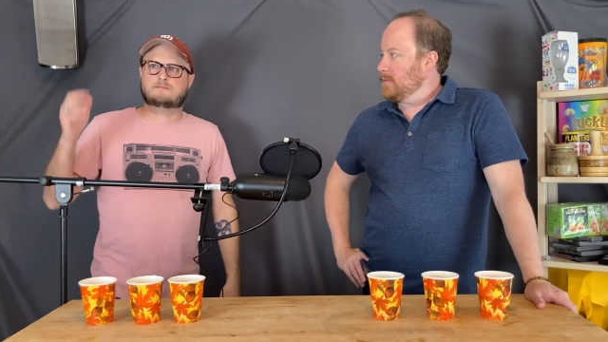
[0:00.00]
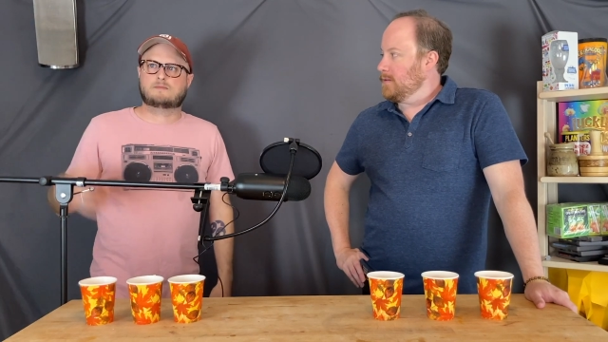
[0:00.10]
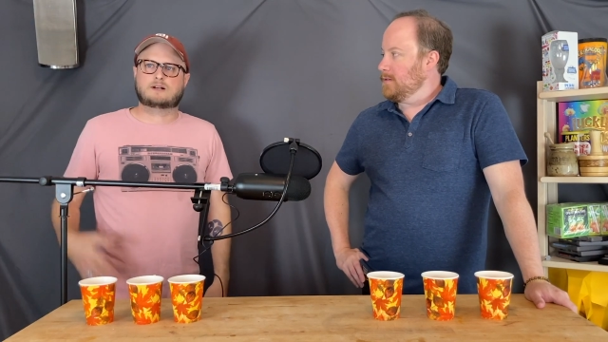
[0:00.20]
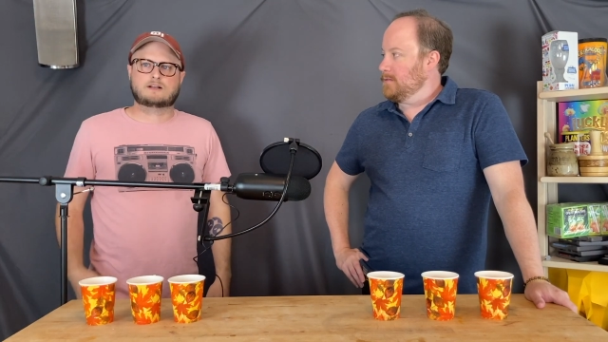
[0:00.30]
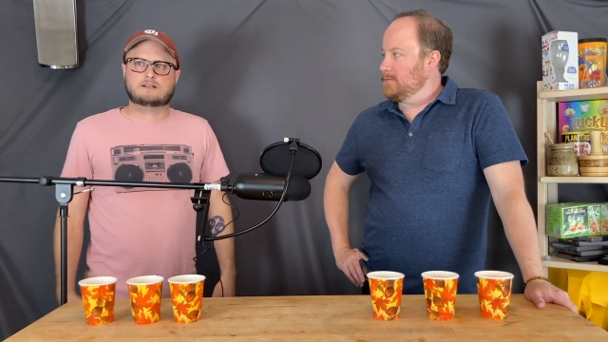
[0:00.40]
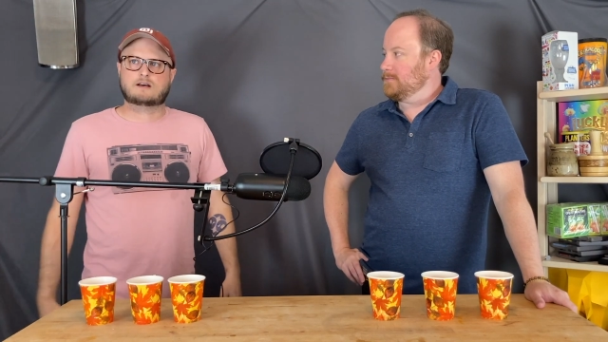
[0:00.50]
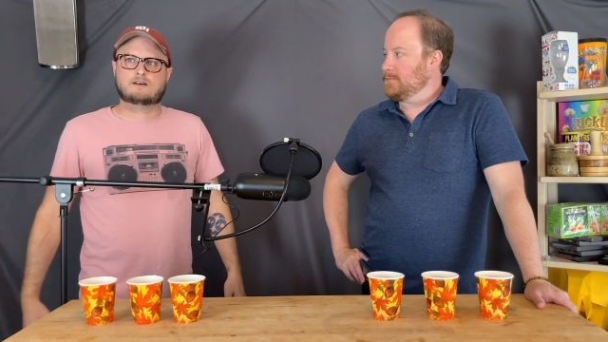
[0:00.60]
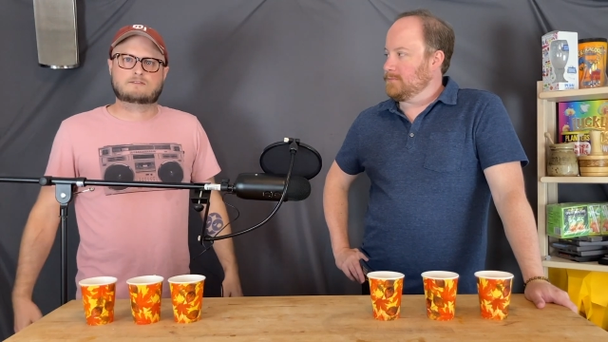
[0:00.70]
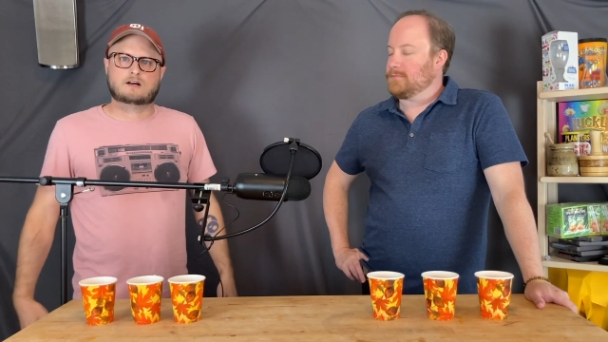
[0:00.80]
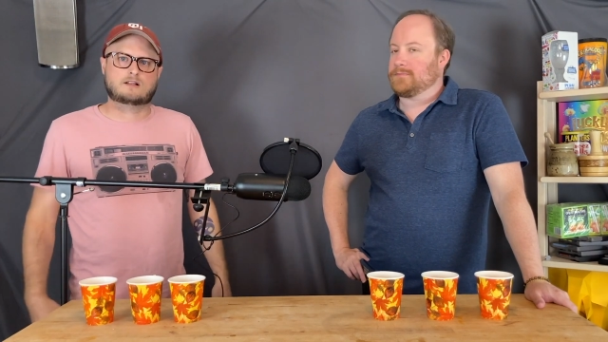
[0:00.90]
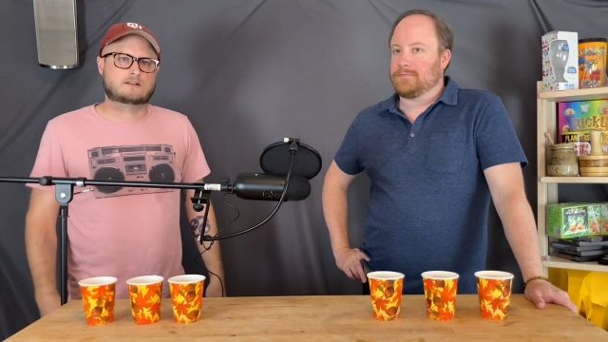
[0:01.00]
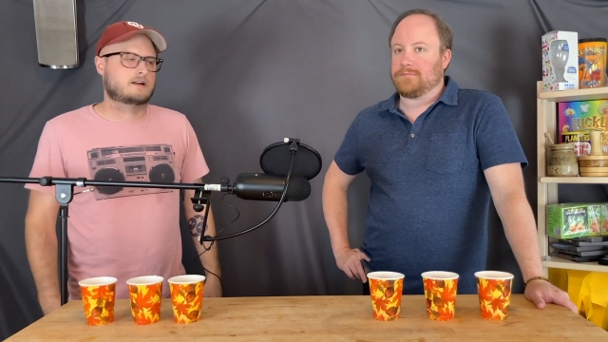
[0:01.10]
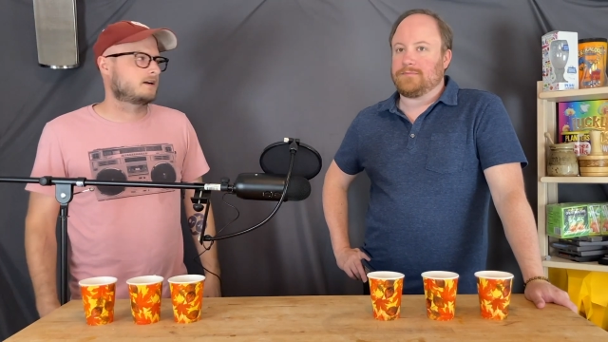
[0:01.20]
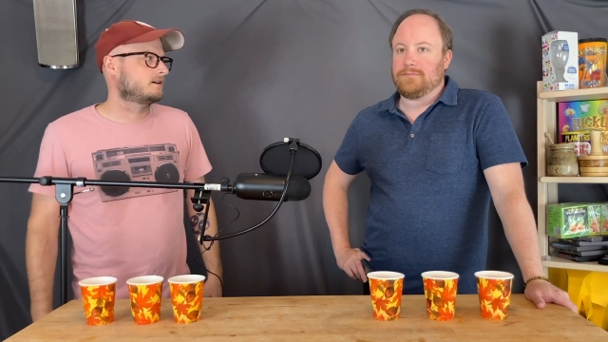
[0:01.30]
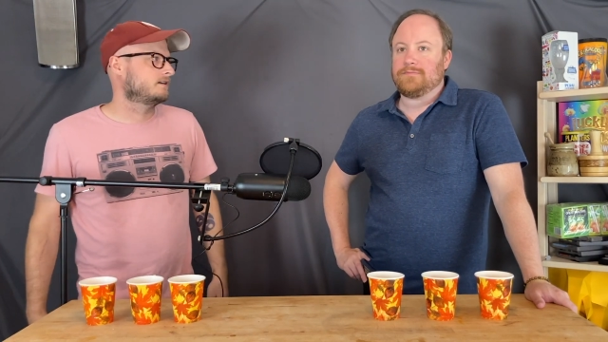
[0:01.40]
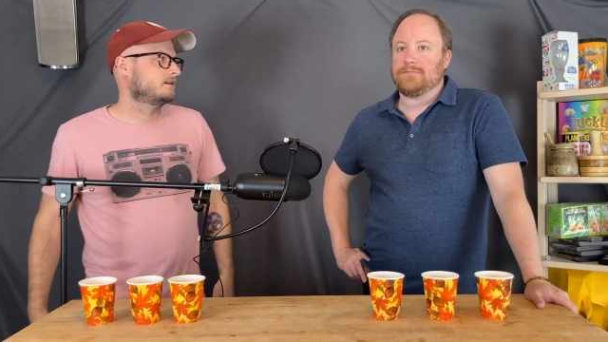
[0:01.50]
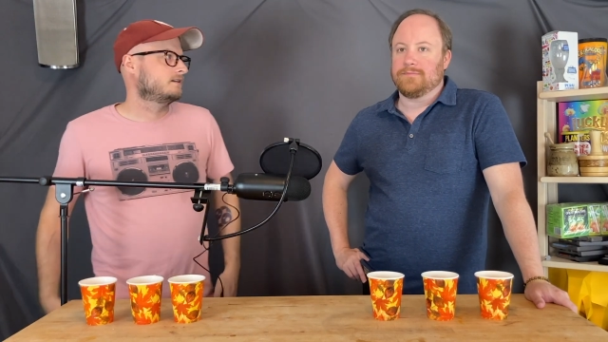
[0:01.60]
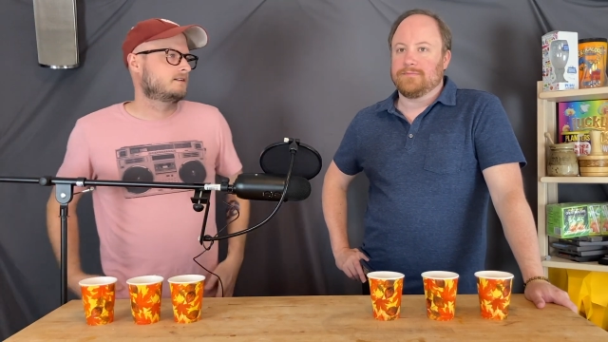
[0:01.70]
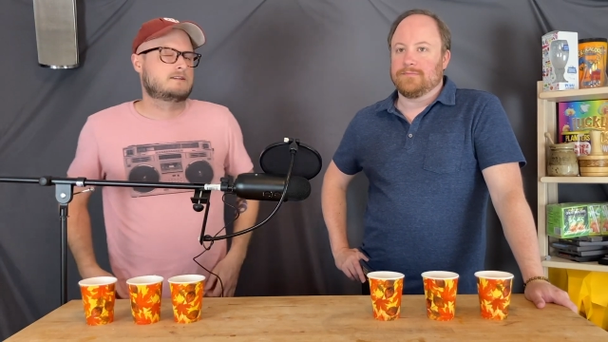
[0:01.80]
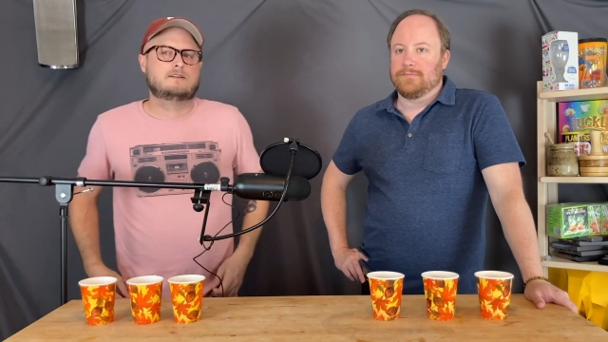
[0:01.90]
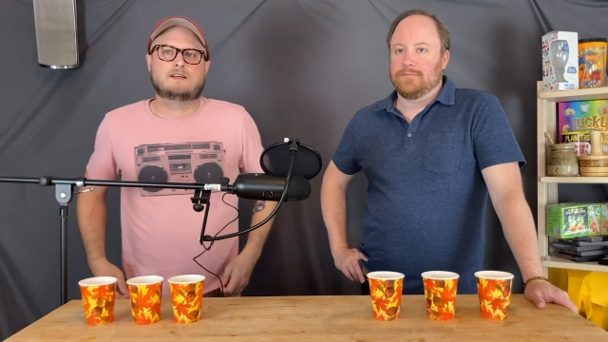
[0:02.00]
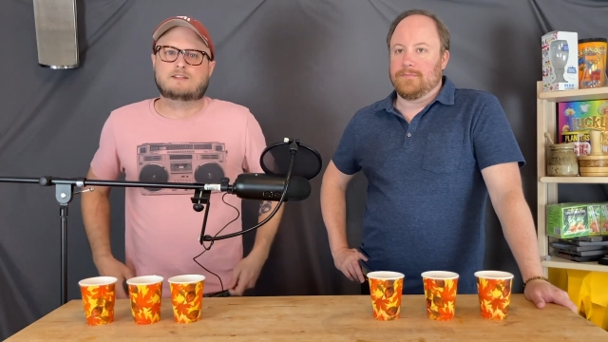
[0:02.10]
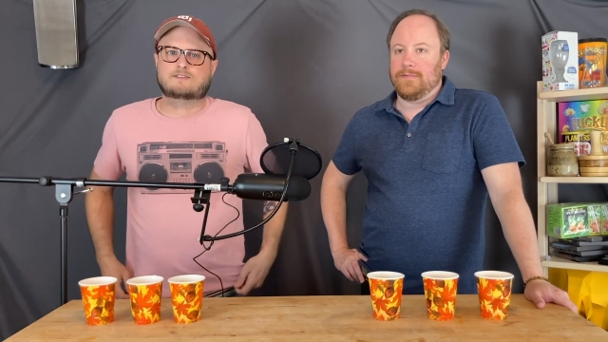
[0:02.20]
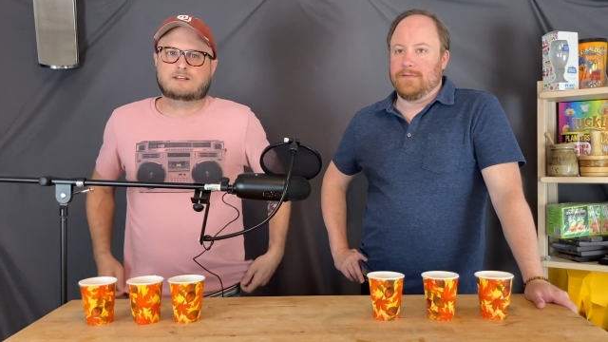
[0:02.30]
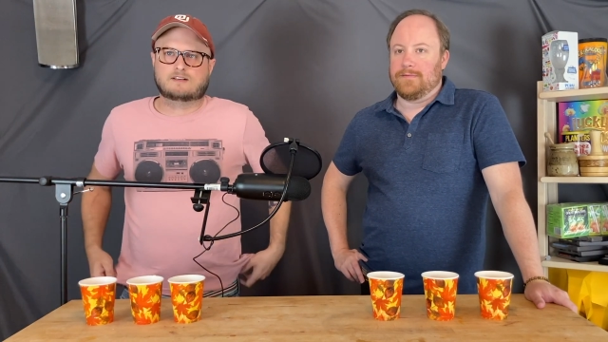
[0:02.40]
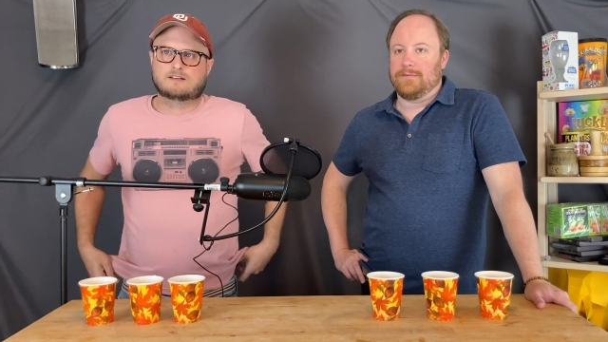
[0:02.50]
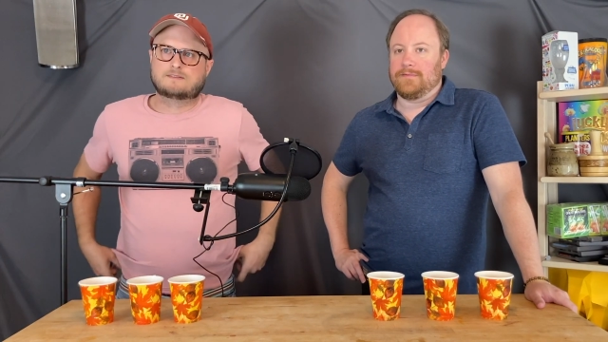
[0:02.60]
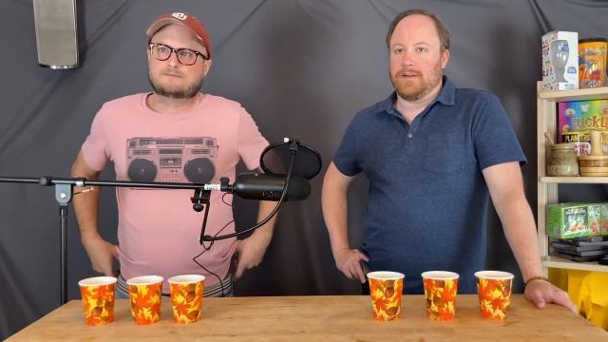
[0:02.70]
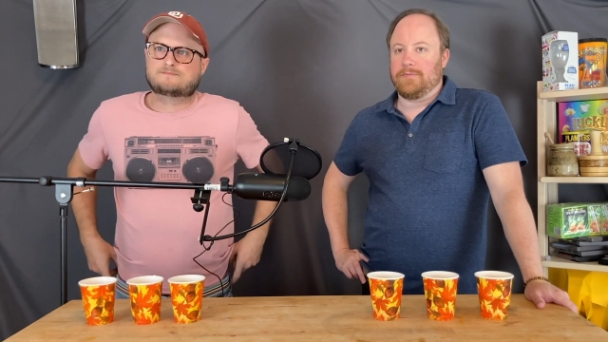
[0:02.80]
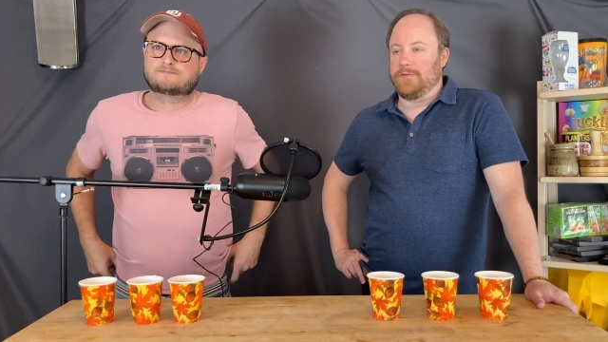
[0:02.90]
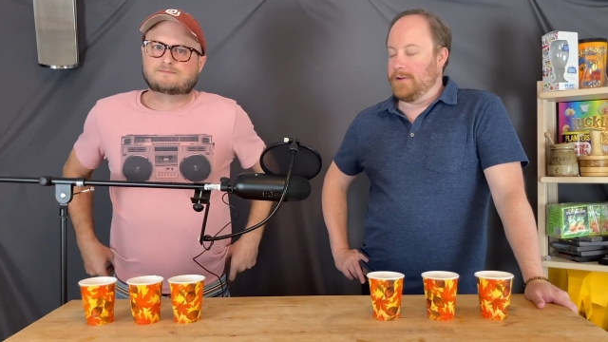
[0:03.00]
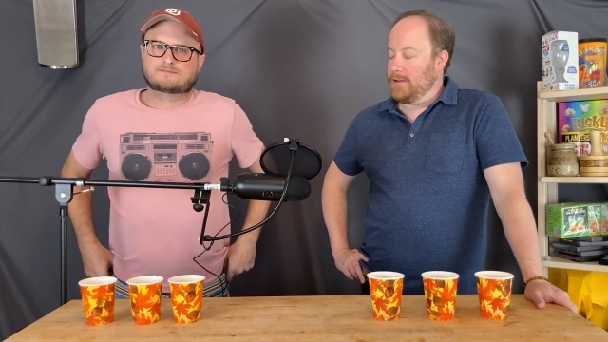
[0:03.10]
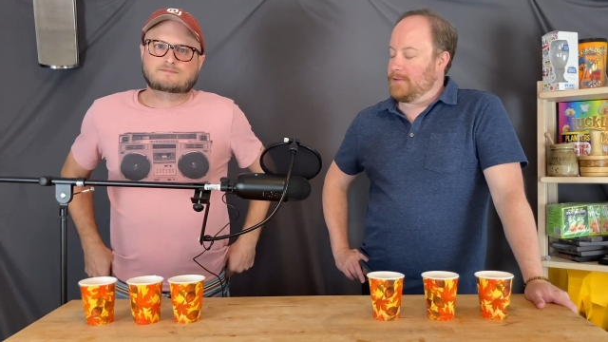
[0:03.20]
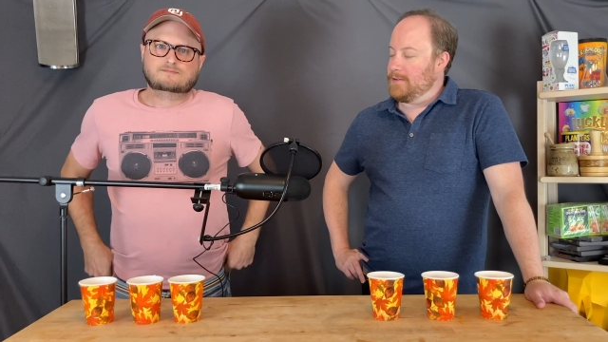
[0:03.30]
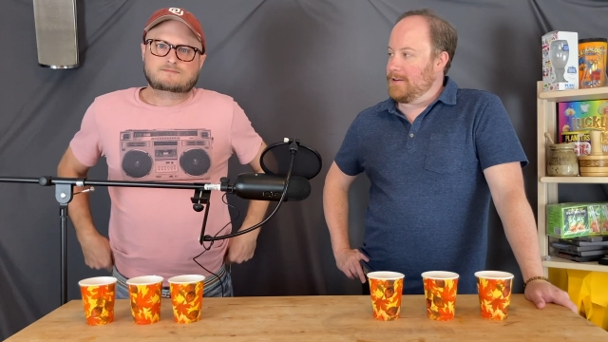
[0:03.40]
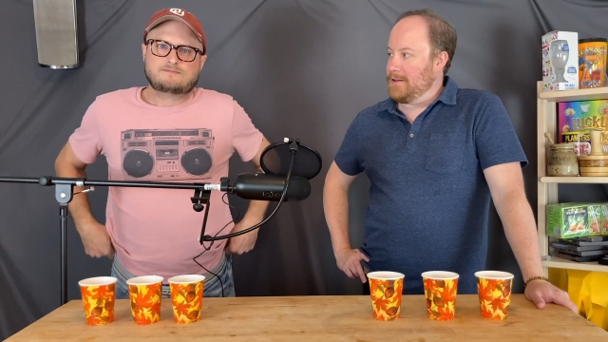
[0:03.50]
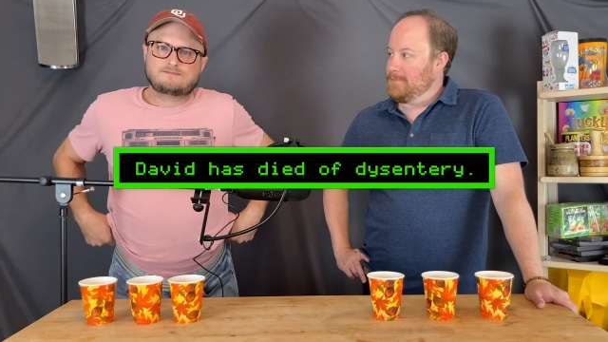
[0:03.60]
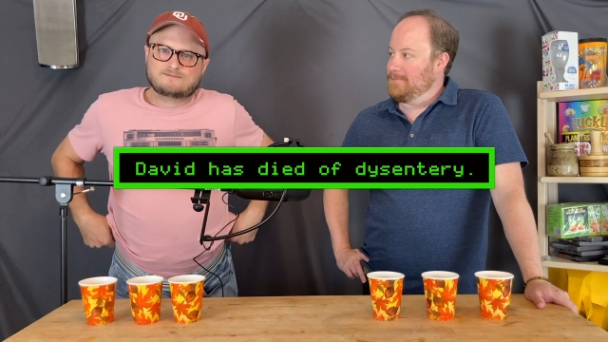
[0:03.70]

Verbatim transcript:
Speaker 1: Mary die of cholera? Etc. I prefer dysentery.